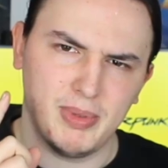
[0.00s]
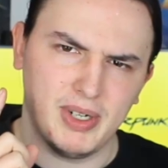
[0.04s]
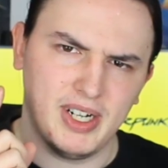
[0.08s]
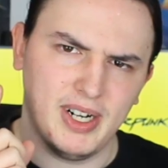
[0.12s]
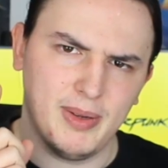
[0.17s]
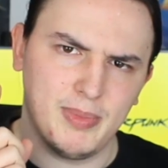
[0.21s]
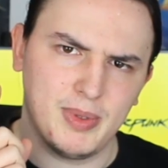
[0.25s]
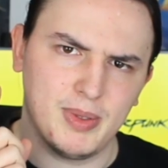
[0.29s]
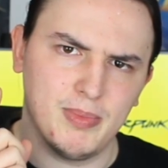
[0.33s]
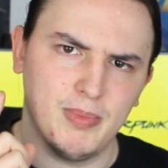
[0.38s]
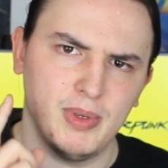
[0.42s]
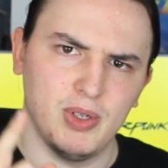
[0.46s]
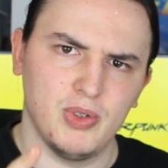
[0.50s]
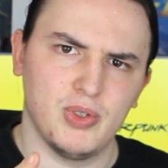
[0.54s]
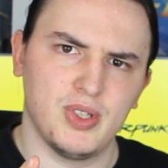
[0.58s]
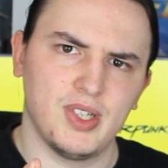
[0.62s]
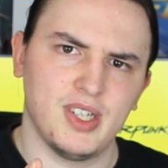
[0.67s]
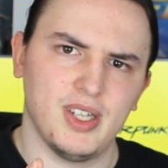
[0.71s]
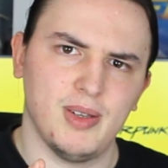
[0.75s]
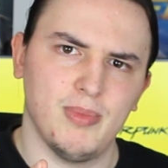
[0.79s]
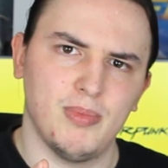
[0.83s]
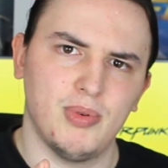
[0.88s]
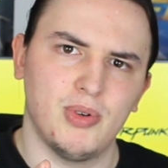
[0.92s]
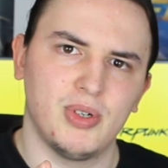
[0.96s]
perhaps
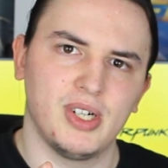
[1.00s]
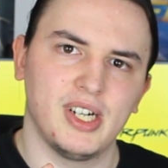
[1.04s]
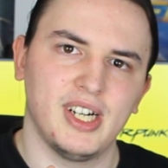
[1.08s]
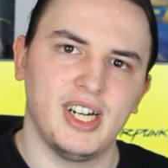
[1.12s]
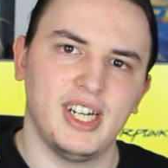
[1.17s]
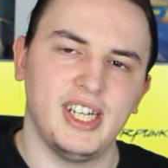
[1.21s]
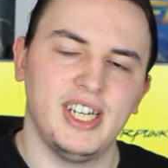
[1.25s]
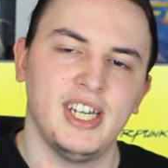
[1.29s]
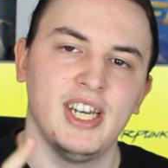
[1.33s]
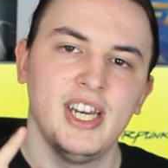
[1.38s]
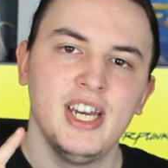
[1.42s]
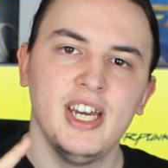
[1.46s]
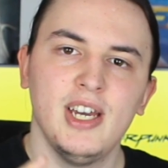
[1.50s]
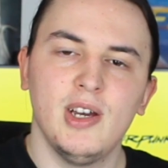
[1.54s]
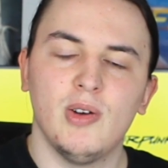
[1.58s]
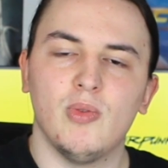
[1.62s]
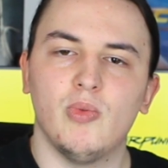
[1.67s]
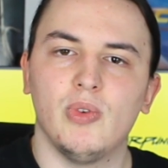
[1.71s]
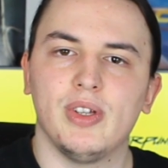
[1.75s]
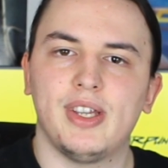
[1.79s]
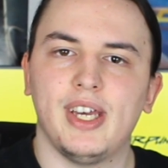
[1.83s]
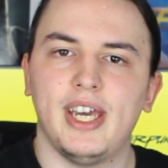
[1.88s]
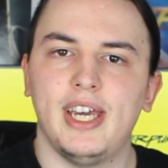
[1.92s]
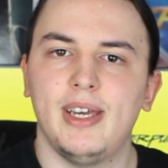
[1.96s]
most importantly
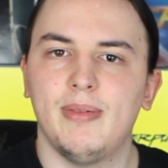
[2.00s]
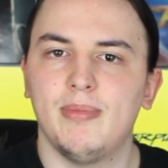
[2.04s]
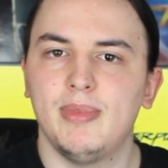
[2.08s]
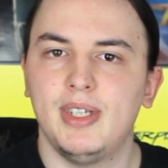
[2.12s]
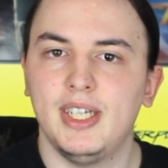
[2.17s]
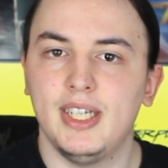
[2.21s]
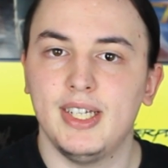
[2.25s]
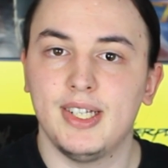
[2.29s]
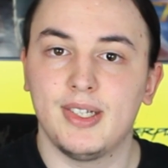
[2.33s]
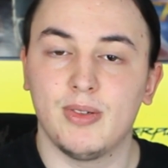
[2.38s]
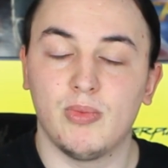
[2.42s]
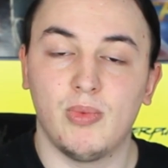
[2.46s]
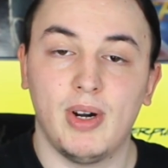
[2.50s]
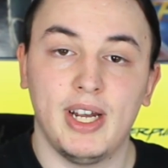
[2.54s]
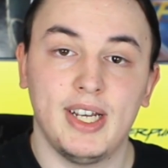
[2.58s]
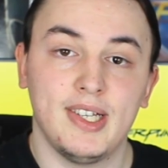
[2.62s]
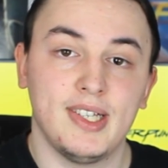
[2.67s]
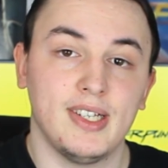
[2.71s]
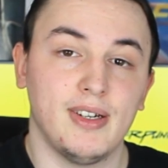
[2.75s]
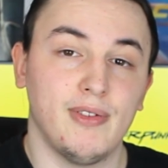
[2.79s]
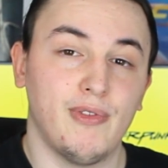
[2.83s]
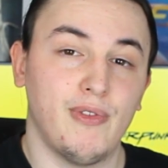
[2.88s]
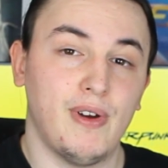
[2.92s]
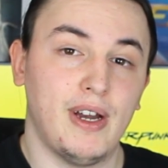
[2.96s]
with AMD's
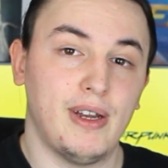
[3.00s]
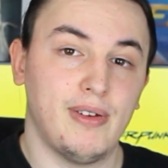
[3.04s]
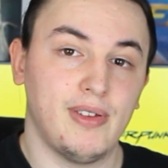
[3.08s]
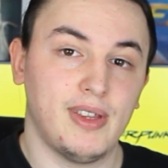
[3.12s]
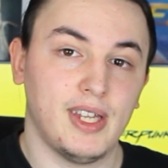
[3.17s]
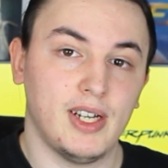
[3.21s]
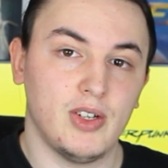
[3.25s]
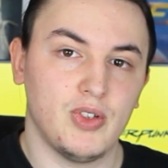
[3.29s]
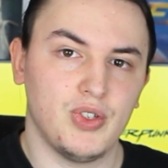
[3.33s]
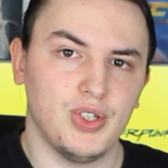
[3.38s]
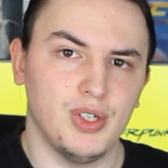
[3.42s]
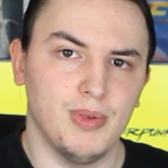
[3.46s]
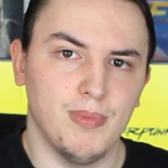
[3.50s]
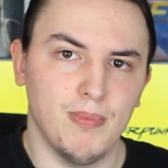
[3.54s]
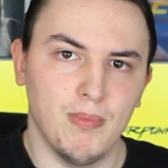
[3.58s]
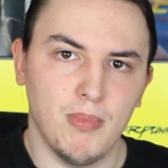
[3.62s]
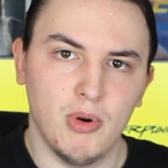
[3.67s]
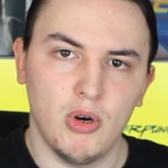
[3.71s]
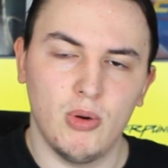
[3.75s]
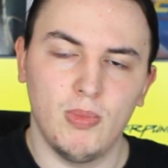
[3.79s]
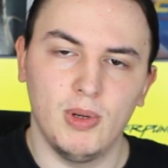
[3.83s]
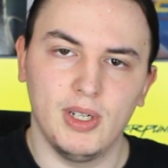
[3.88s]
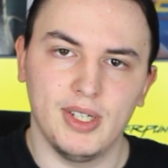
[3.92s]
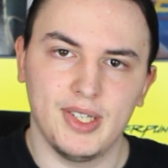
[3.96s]
Ryzen 5000
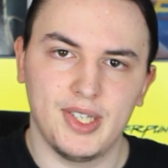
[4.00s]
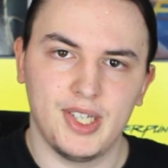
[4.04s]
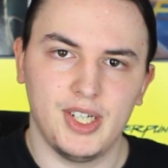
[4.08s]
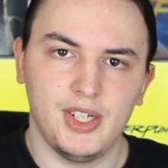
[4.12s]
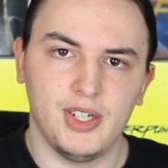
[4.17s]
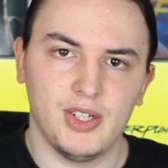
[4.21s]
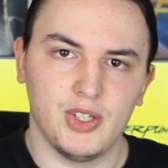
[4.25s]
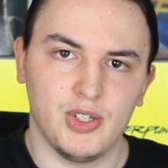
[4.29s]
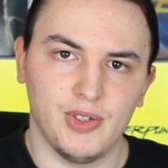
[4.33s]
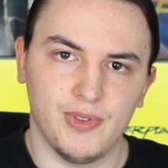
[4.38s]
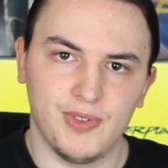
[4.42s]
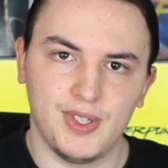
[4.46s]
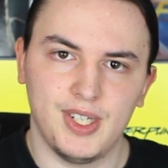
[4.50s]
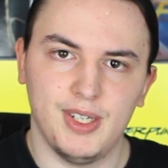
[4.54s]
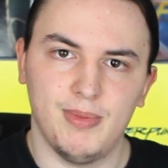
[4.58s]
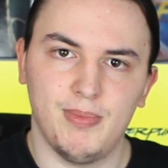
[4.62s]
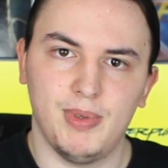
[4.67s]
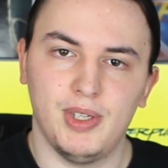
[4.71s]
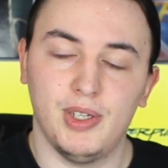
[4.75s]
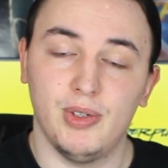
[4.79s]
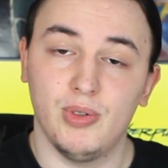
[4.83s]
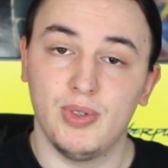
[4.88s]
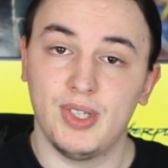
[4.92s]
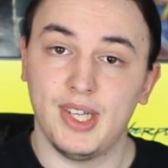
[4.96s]
mobile series of
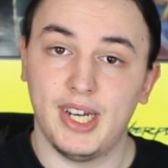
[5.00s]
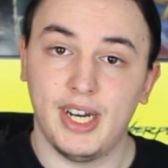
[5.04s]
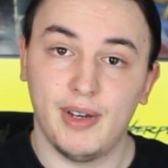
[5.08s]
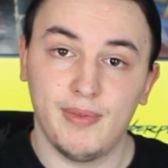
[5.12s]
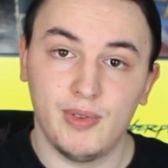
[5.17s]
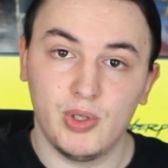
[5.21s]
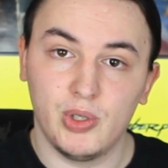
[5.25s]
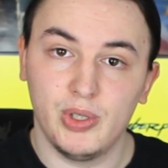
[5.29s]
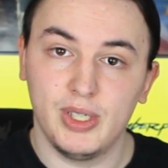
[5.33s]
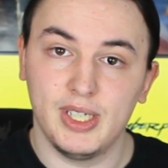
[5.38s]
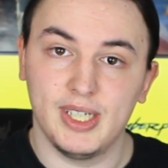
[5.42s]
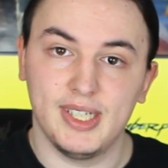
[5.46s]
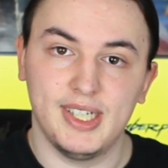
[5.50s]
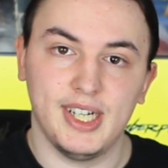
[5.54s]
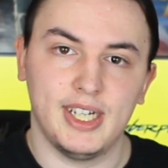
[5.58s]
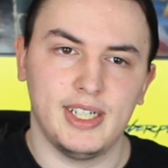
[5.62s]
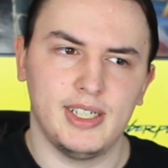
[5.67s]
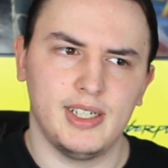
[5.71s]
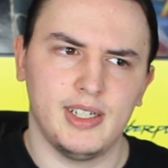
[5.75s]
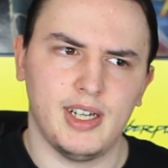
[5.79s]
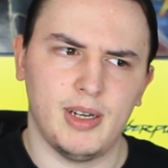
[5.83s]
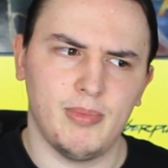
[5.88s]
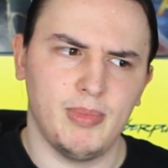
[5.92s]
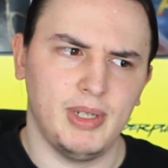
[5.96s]
CPUs and I've already
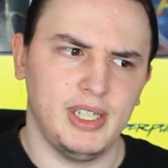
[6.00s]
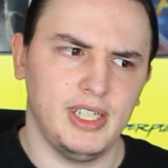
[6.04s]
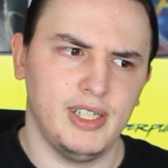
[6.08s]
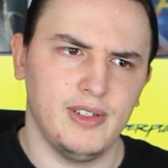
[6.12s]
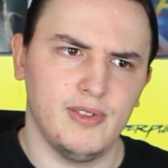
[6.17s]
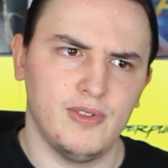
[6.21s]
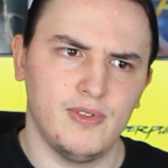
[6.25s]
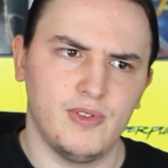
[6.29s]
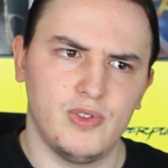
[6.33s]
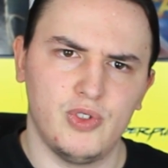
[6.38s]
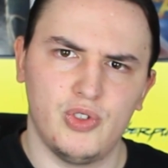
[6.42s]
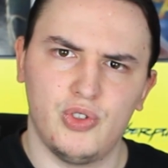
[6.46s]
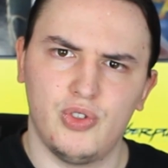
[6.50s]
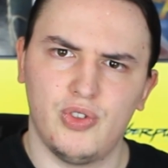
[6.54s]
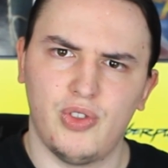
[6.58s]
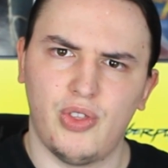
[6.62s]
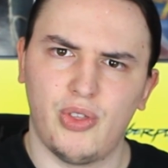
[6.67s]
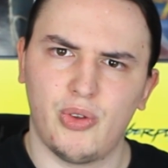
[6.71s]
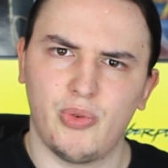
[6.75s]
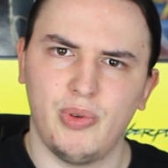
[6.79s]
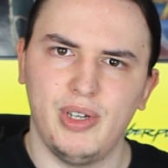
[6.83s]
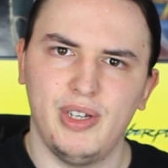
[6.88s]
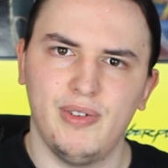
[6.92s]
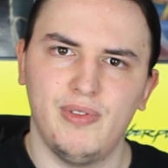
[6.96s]
done I believe
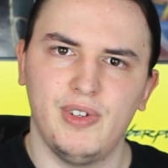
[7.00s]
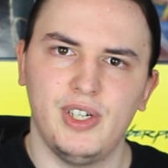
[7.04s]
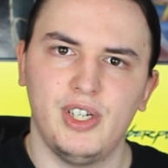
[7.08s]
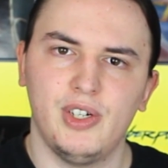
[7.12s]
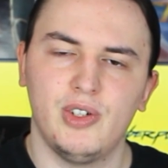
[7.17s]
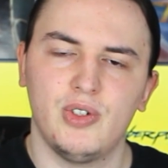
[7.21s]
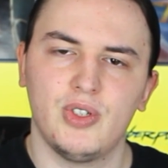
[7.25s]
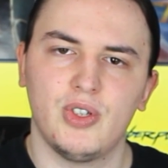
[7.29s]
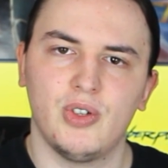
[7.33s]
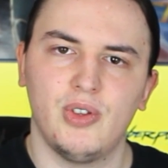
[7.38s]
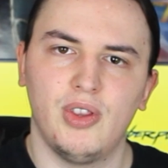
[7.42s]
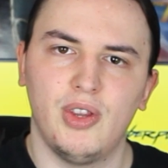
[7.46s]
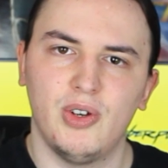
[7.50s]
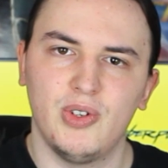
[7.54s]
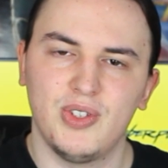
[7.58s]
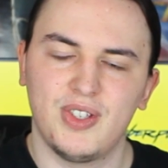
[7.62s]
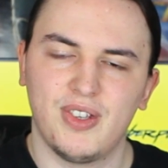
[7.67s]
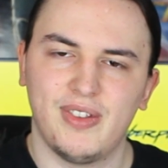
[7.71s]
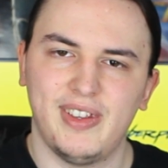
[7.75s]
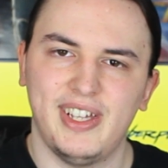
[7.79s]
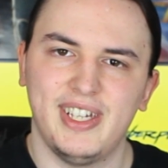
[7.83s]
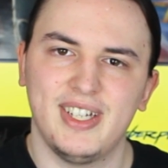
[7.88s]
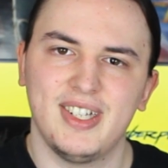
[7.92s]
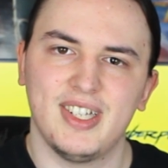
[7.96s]
three videos on those
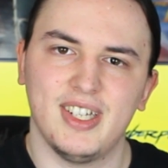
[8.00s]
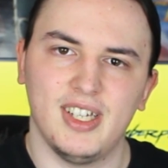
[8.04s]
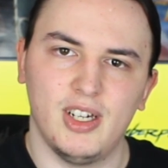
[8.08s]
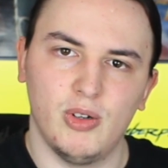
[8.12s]
things.